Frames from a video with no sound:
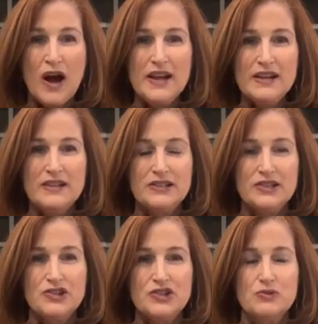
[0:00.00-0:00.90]
what
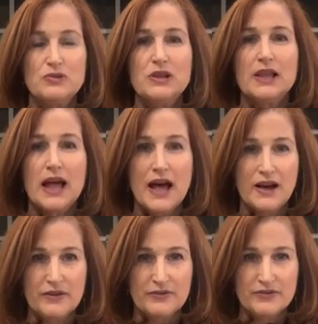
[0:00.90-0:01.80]
did you
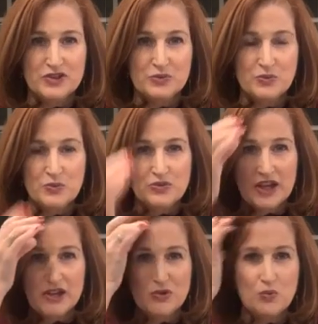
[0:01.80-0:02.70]
love
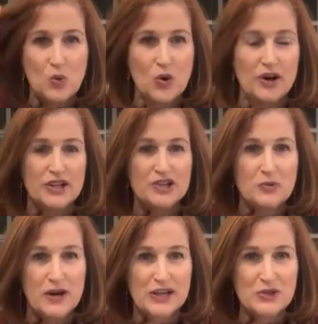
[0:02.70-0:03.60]
that you wore in
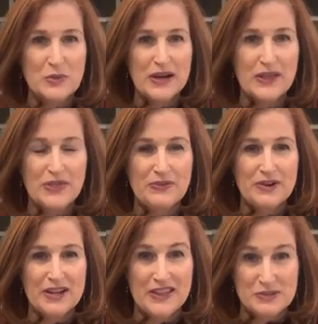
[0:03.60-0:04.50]

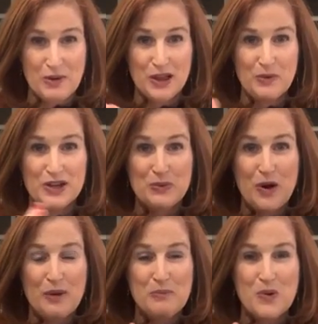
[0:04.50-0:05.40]
2023. That's probably what
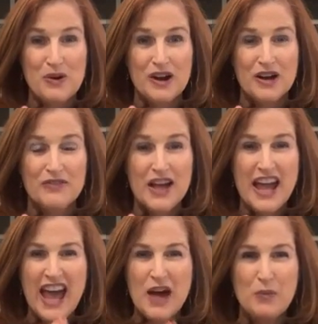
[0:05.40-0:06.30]
you want more of.
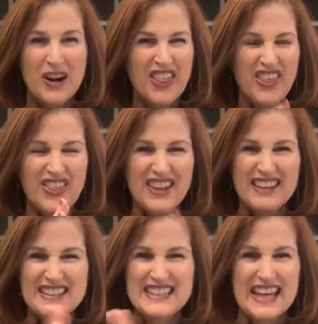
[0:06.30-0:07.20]
And one of the
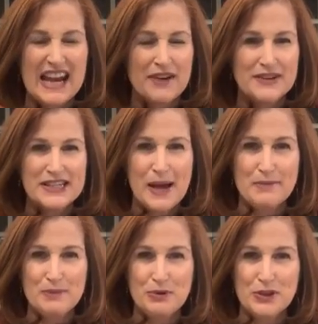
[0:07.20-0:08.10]
things that every
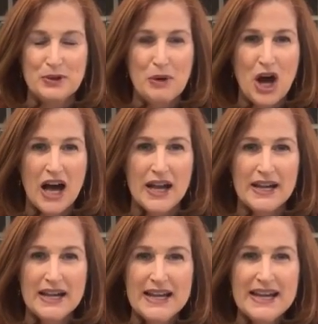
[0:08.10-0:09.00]
time you put them
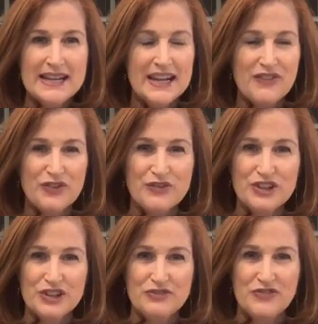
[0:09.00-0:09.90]
on, it never
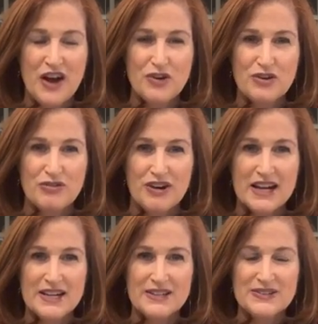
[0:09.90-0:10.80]
really felt
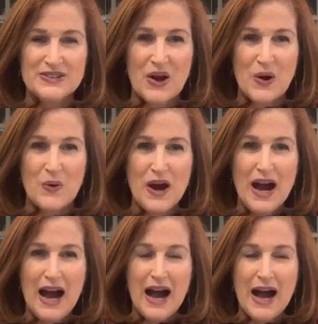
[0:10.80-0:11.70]
great. So
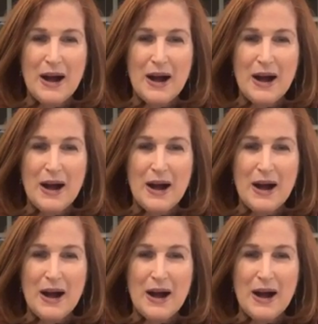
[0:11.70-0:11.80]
